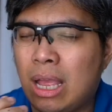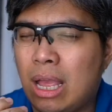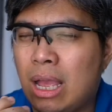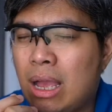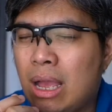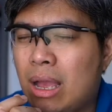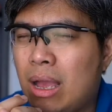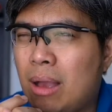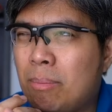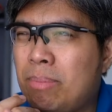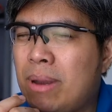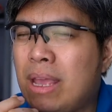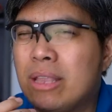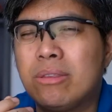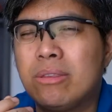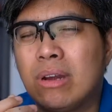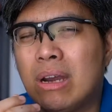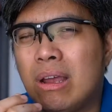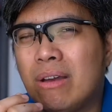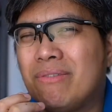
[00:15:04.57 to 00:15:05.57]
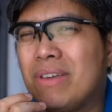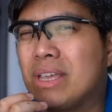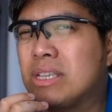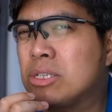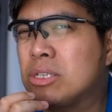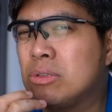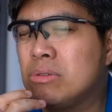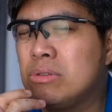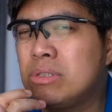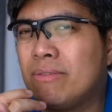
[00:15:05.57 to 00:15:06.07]
a plethora of
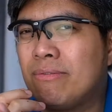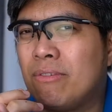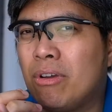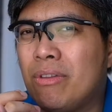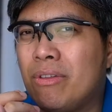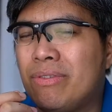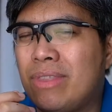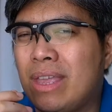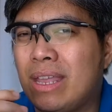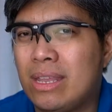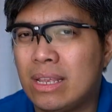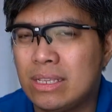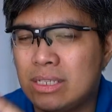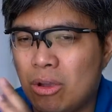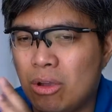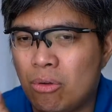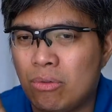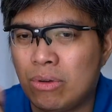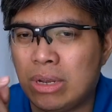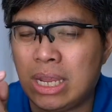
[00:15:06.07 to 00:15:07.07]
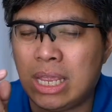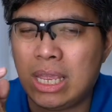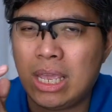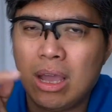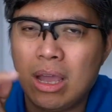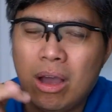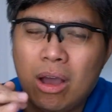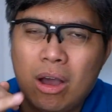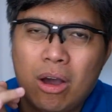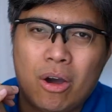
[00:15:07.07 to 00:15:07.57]
exclusive content that's only
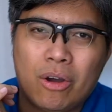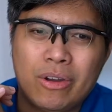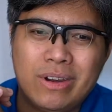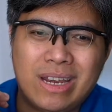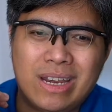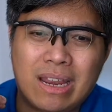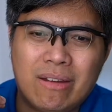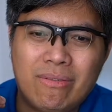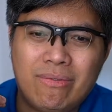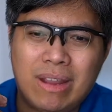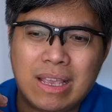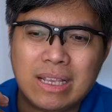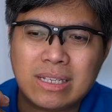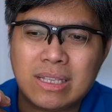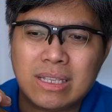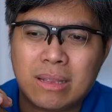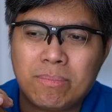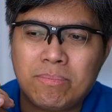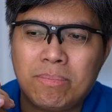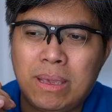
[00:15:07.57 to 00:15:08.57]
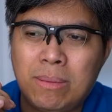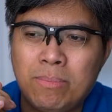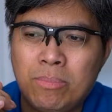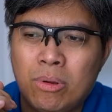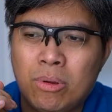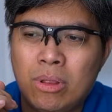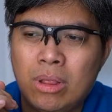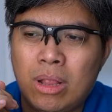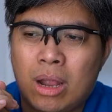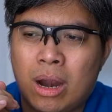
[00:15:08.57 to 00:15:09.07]
on Netflix that
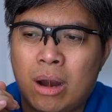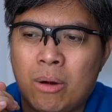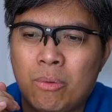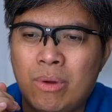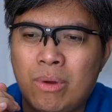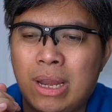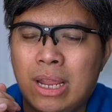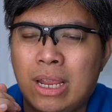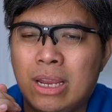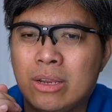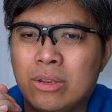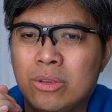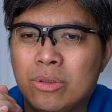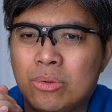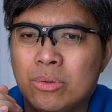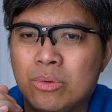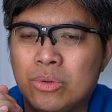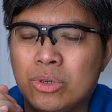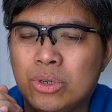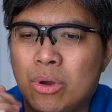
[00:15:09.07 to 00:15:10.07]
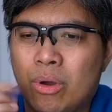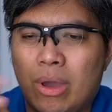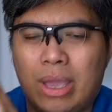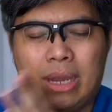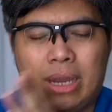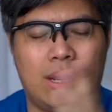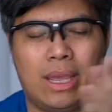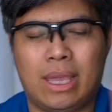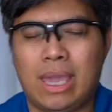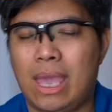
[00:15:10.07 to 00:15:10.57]
people are willing to show.
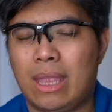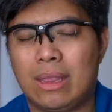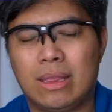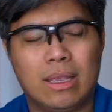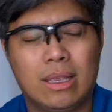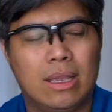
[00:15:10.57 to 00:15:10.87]
And again,